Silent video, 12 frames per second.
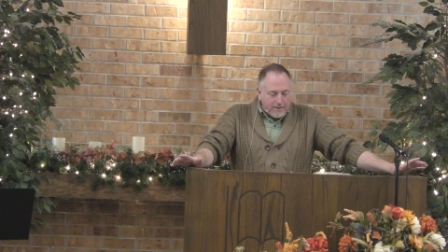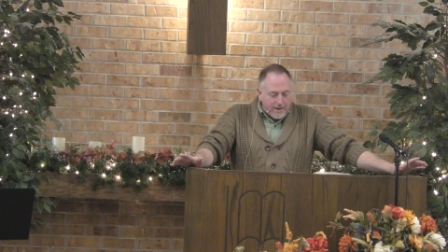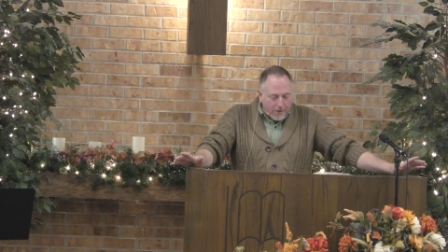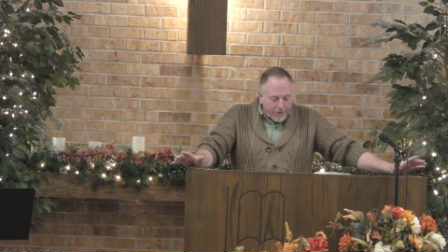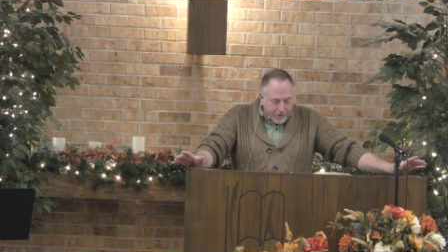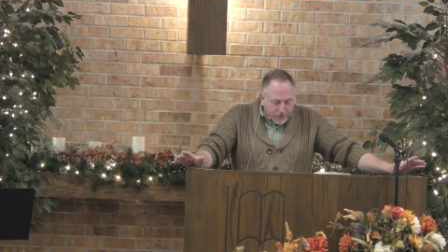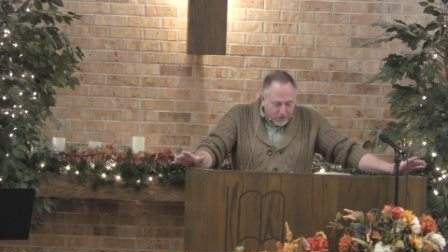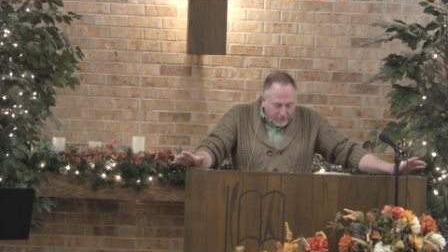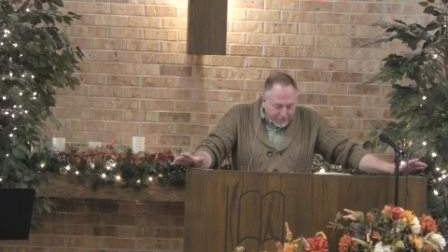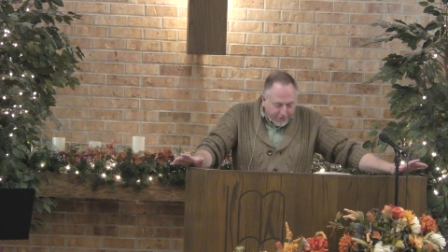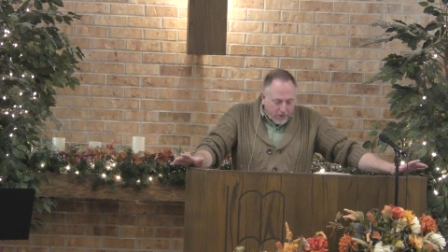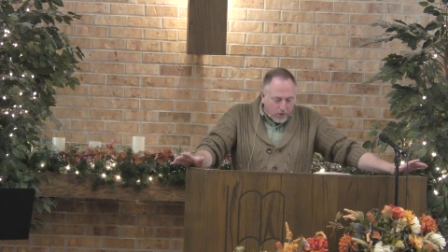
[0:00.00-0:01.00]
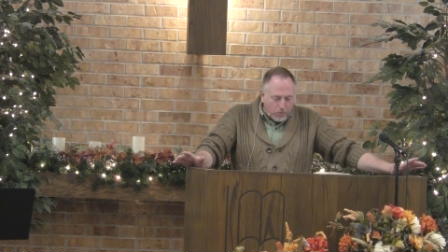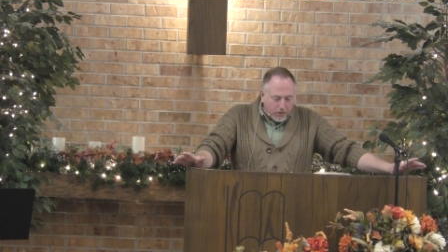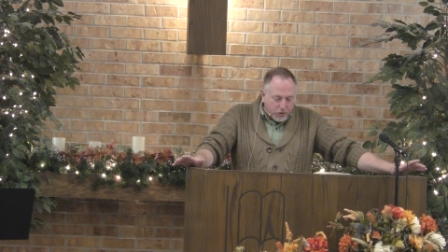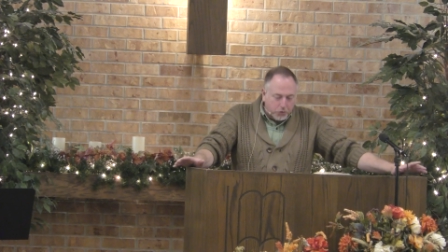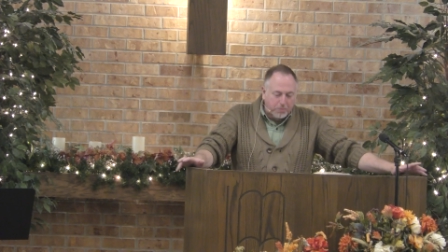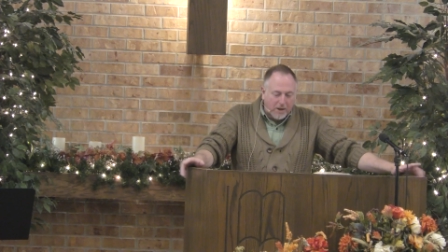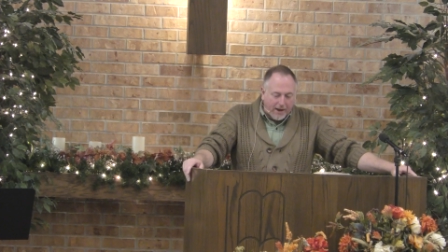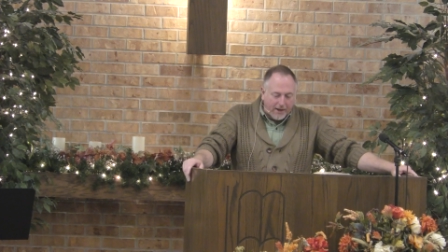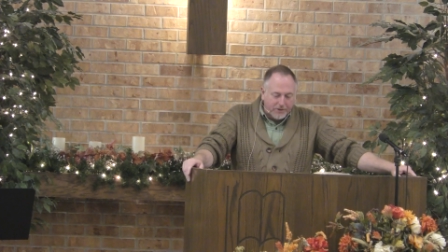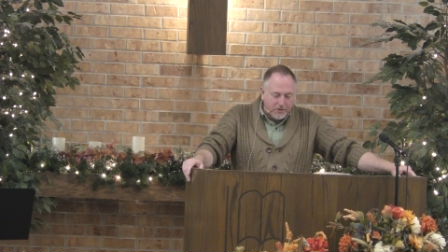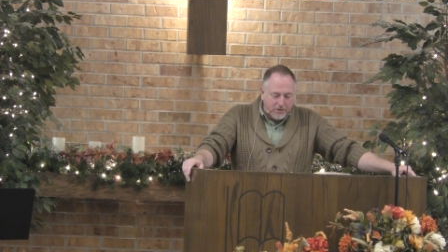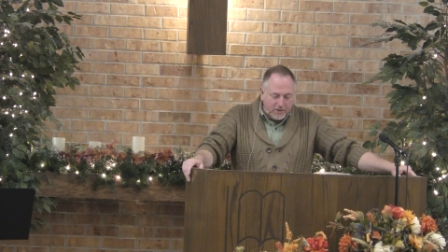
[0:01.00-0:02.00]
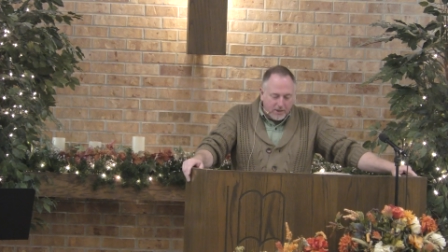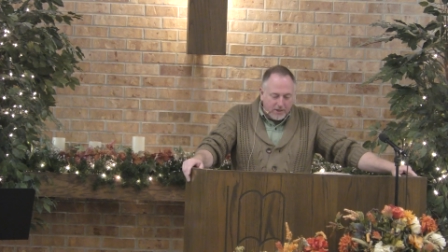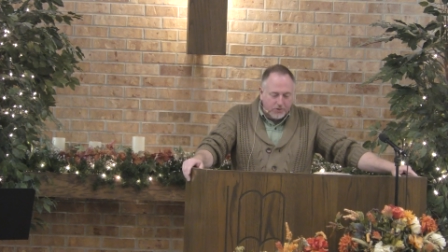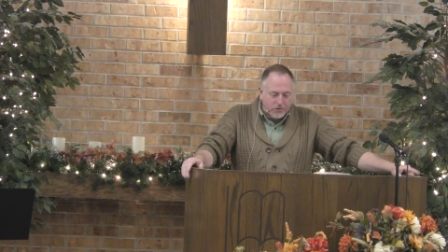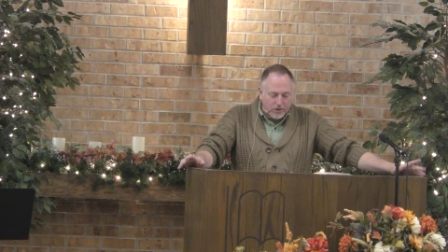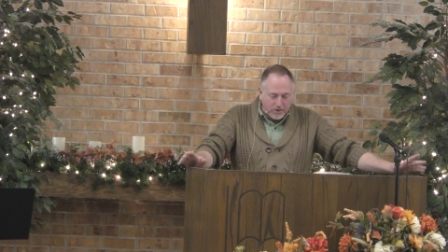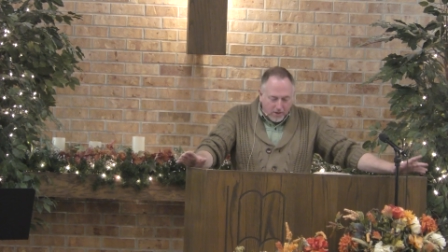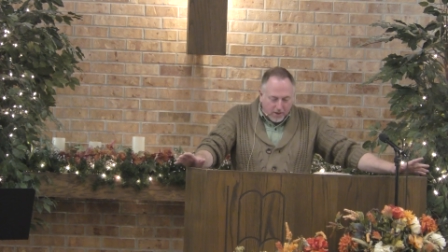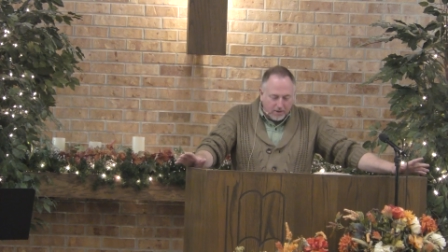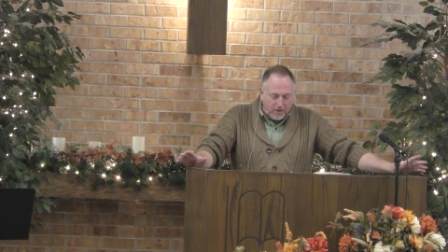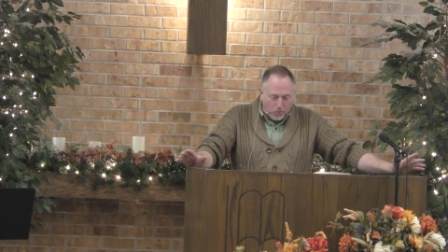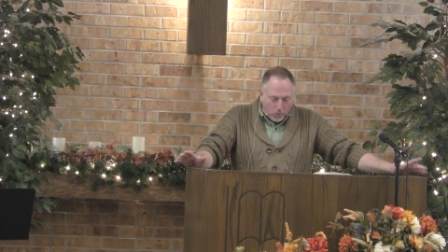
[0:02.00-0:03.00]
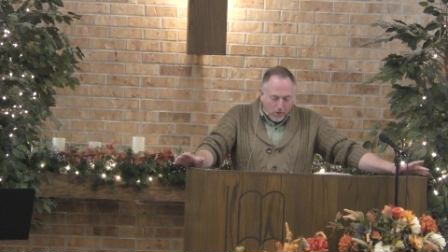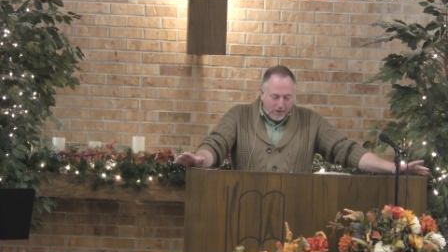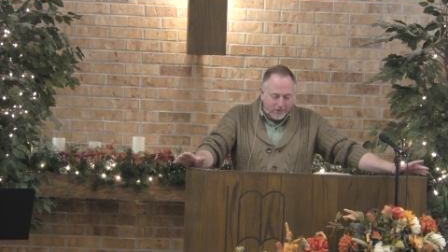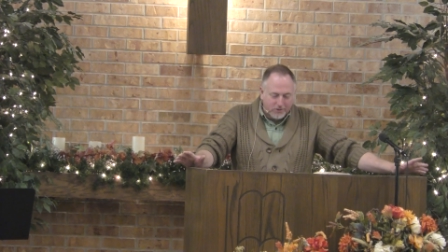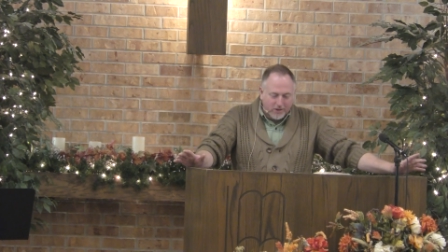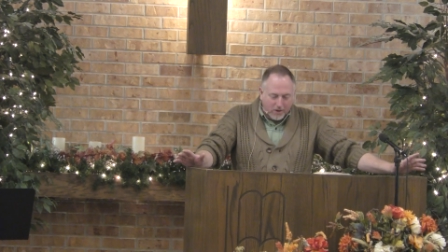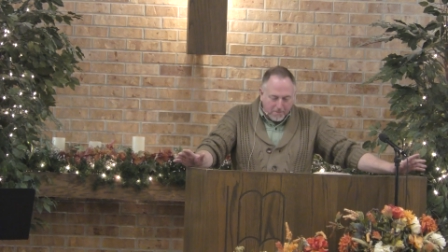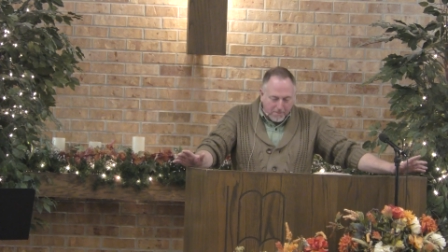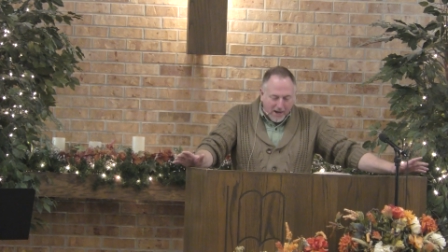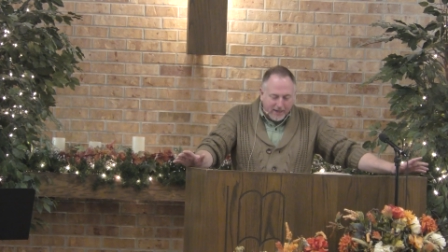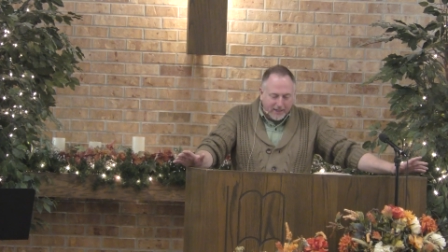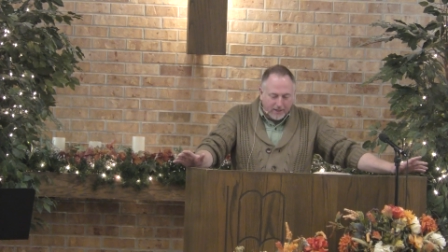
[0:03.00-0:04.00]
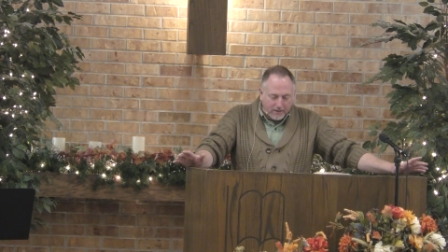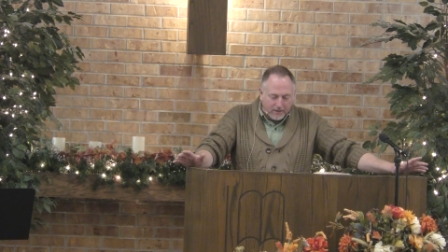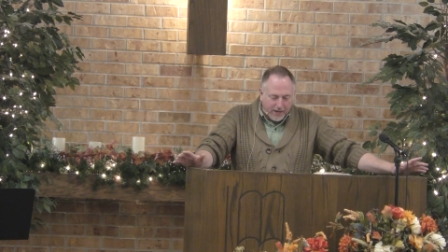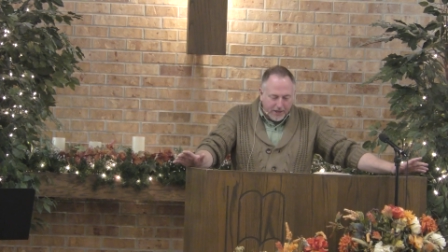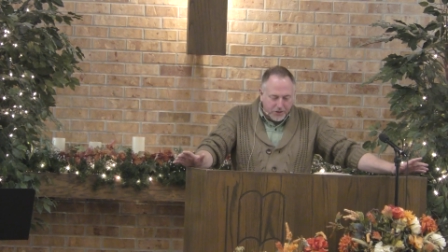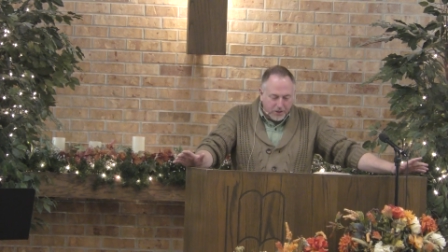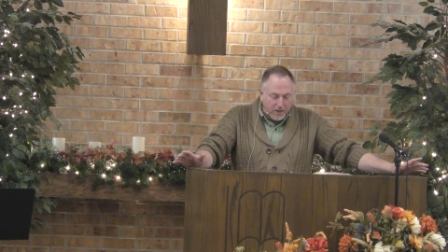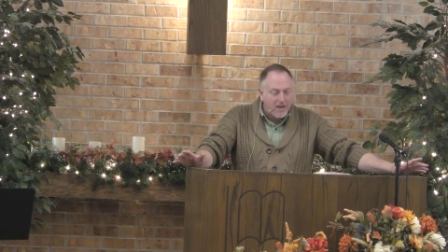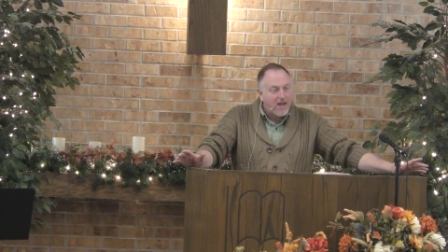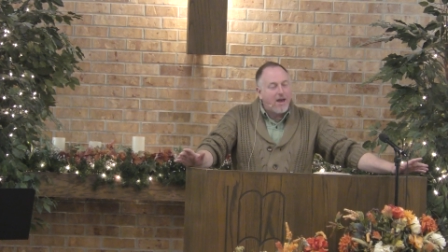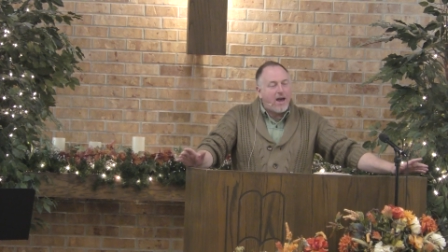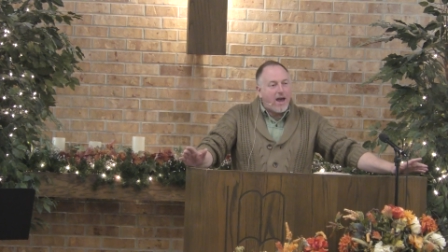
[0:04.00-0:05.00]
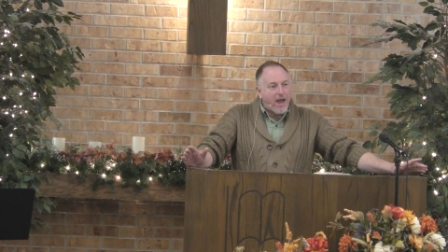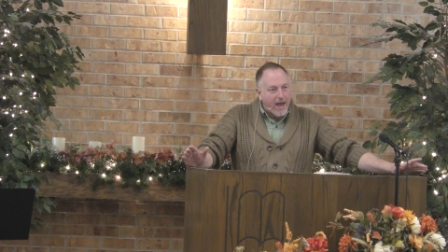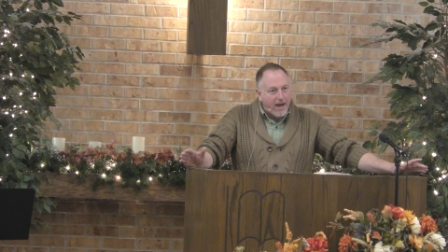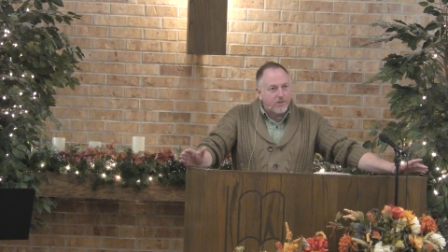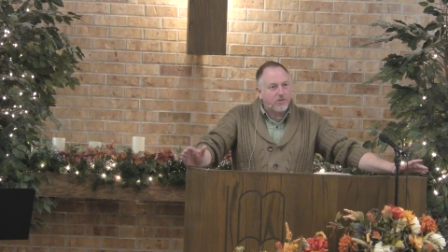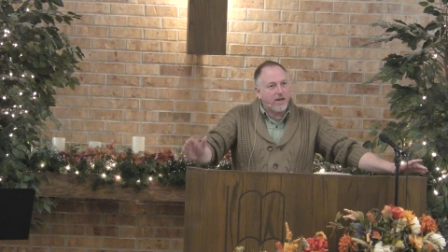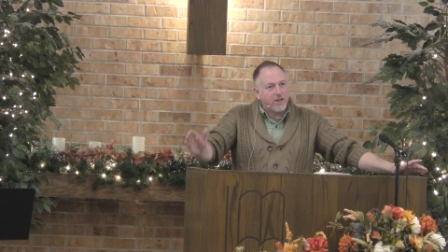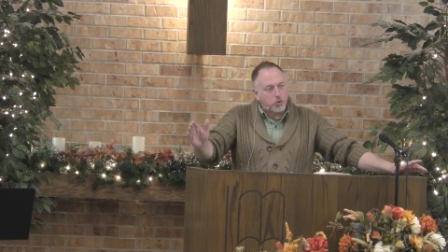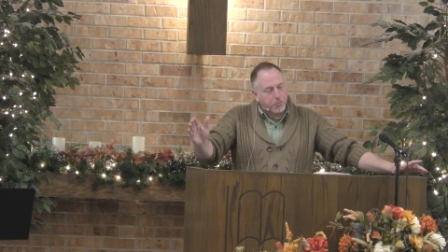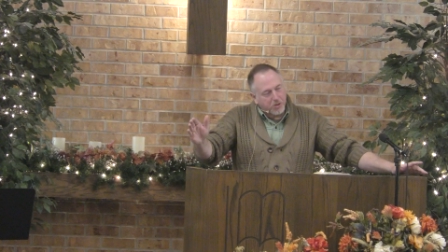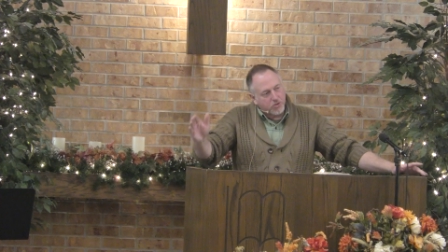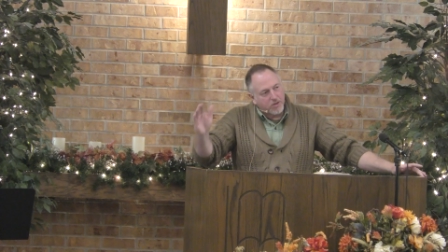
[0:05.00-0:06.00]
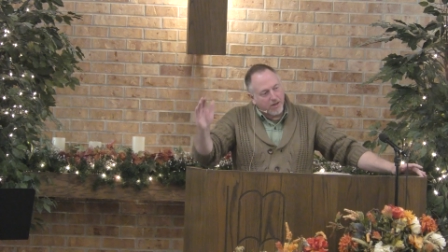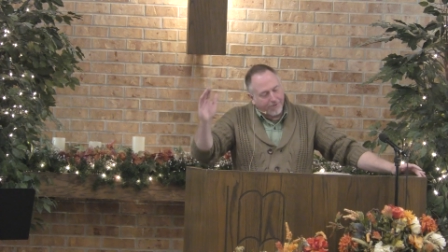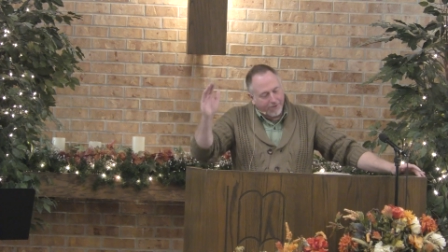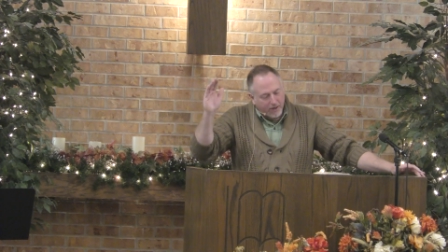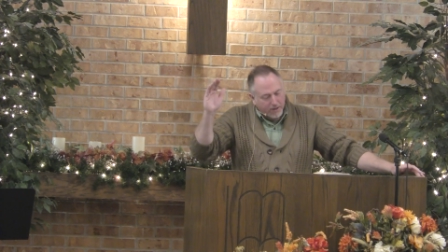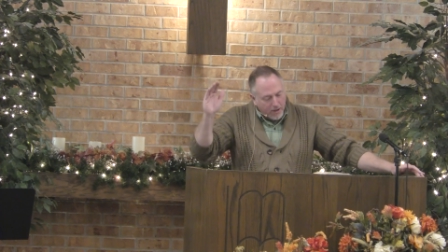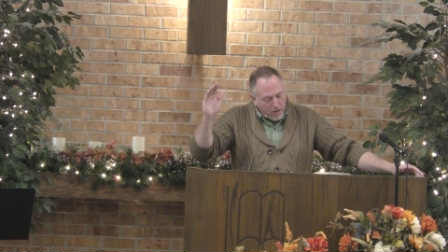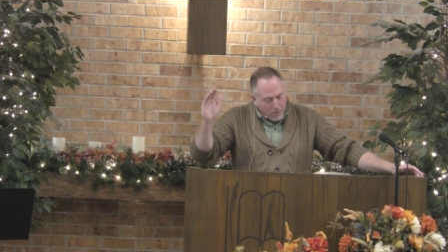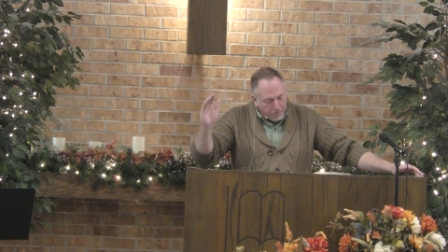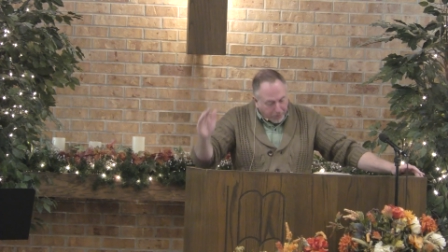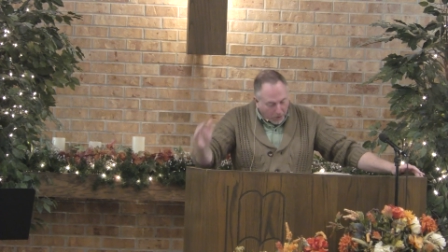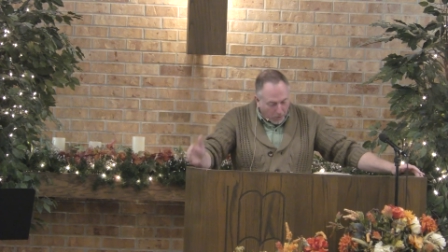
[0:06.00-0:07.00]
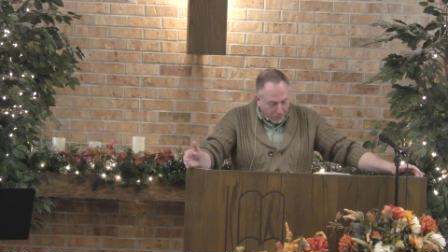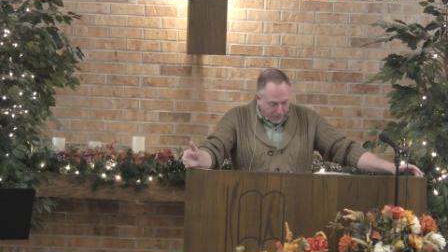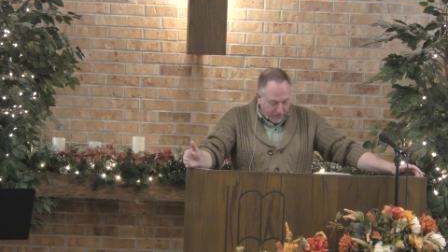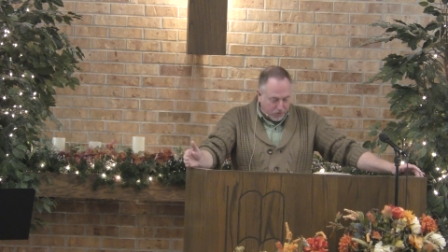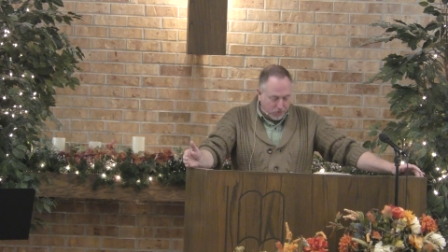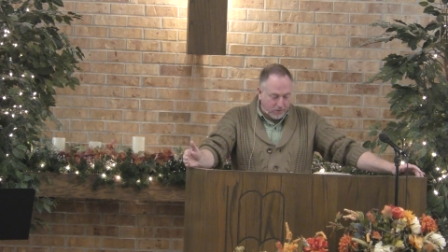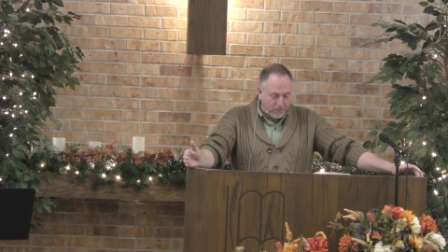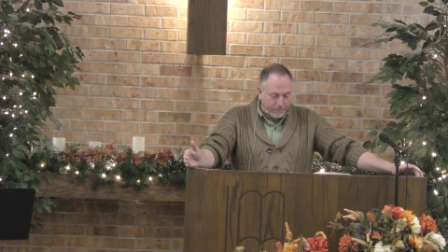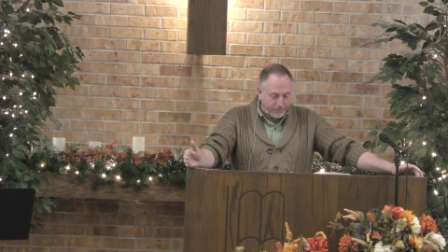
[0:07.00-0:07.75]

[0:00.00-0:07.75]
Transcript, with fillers: Now, the severe response to these young ones that are mocking Elisha has a specific purpose.